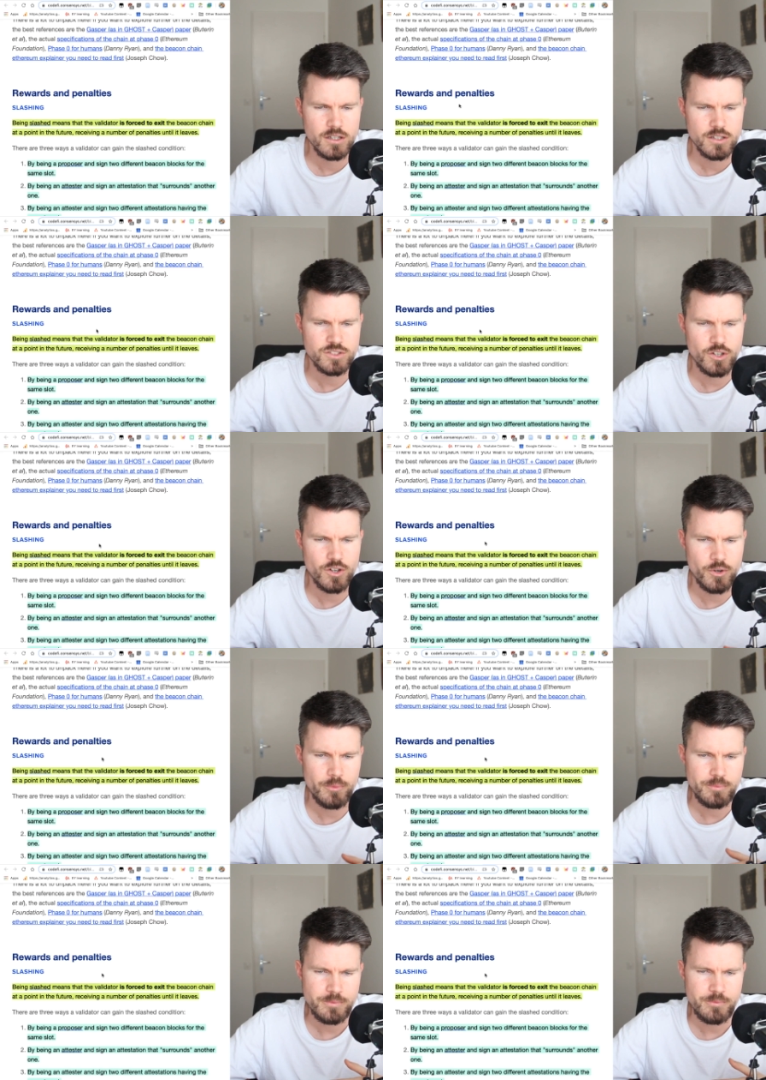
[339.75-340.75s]

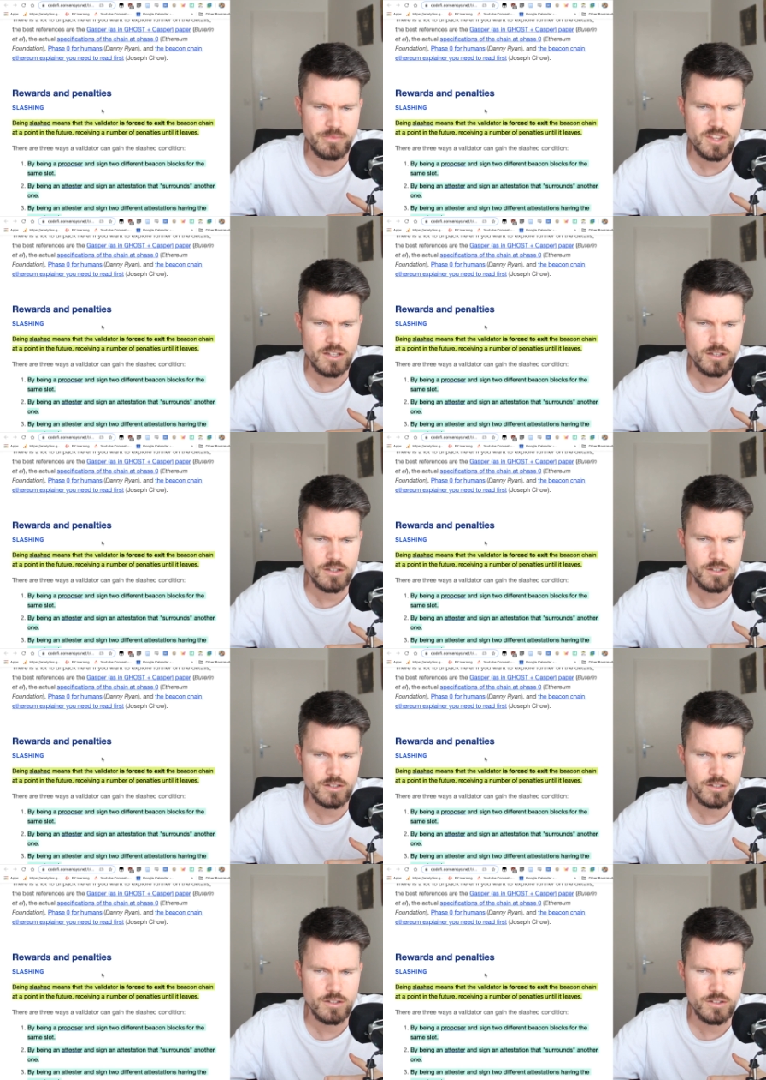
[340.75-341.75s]
So
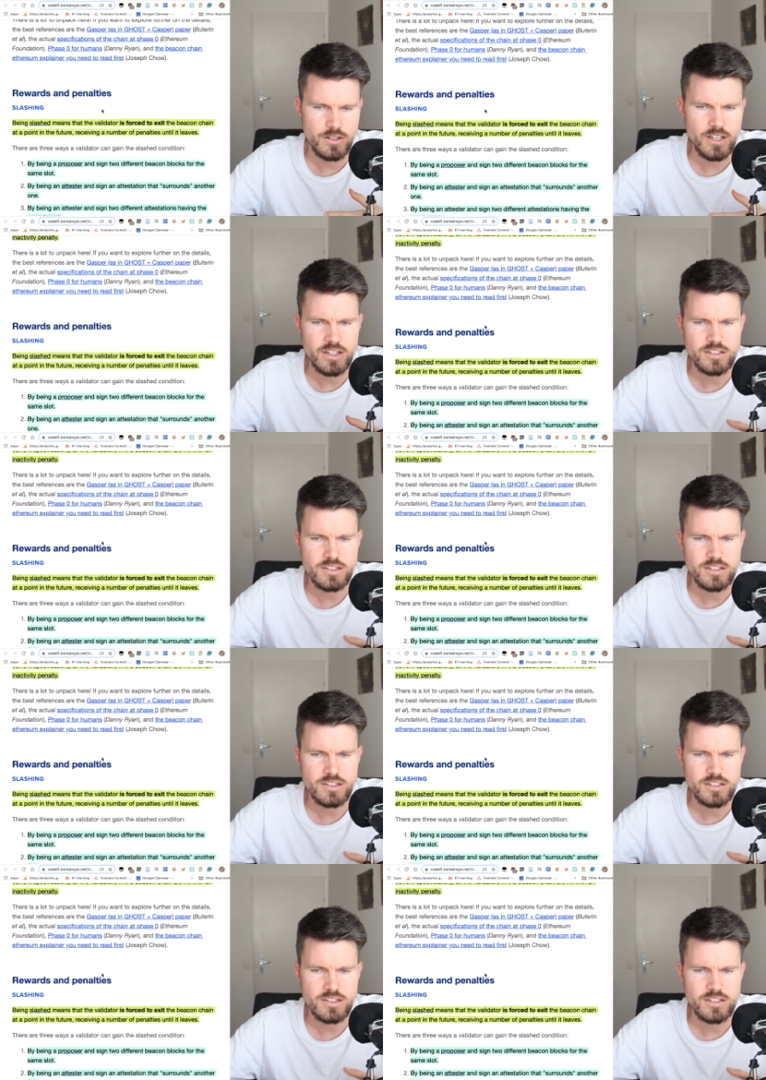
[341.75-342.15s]
yeah,